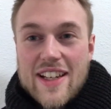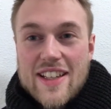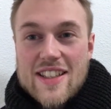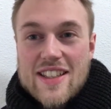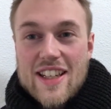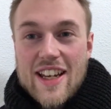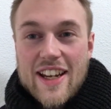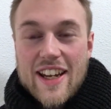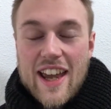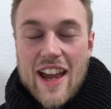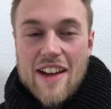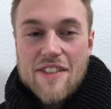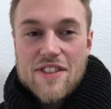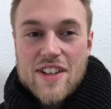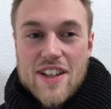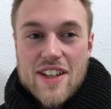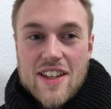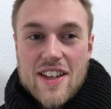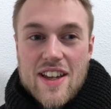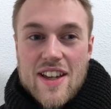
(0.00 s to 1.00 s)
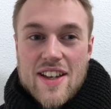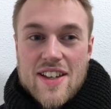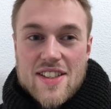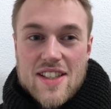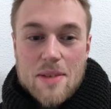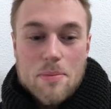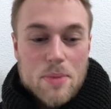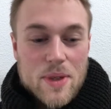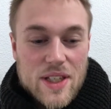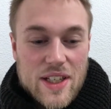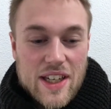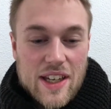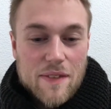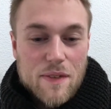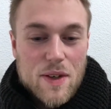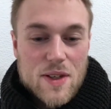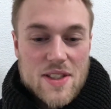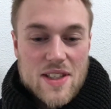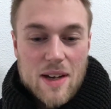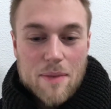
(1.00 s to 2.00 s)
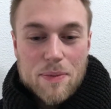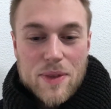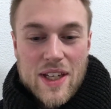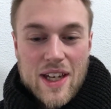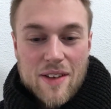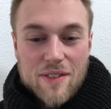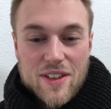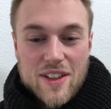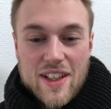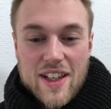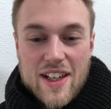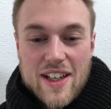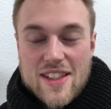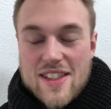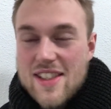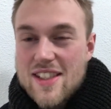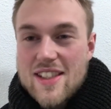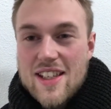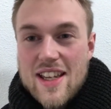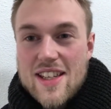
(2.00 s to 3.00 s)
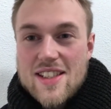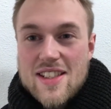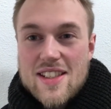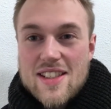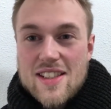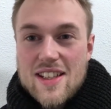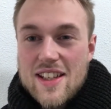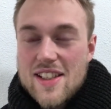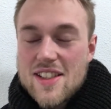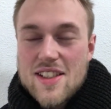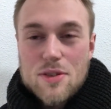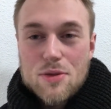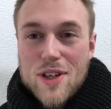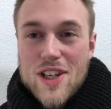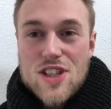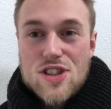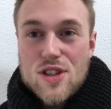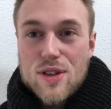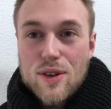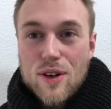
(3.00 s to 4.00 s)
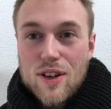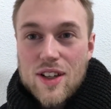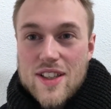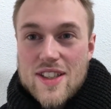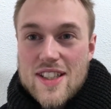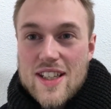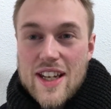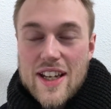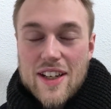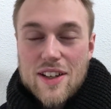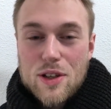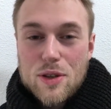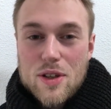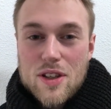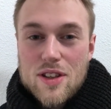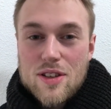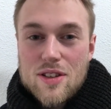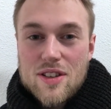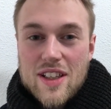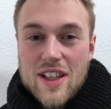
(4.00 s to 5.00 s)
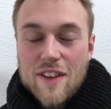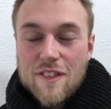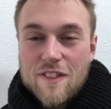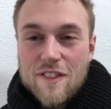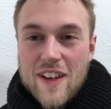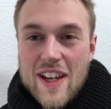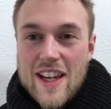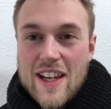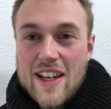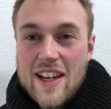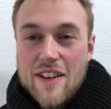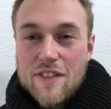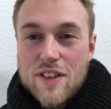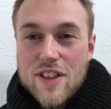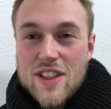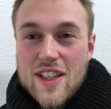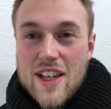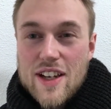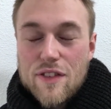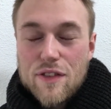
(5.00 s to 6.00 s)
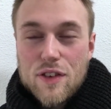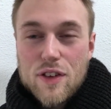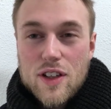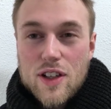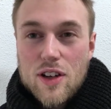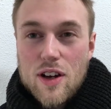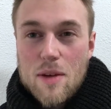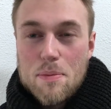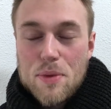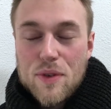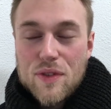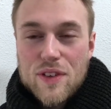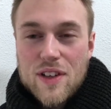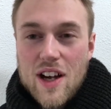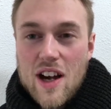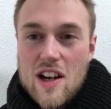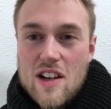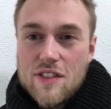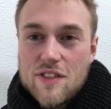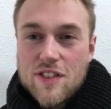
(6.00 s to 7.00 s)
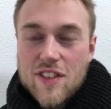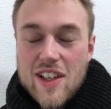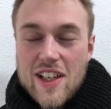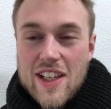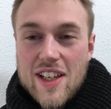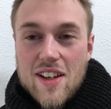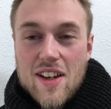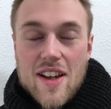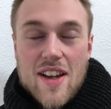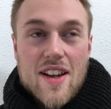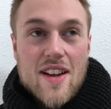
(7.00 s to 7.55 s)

It's like having somebody give you something every day. It's a ritual. It's like going to the cafe every day for a cup of coffee.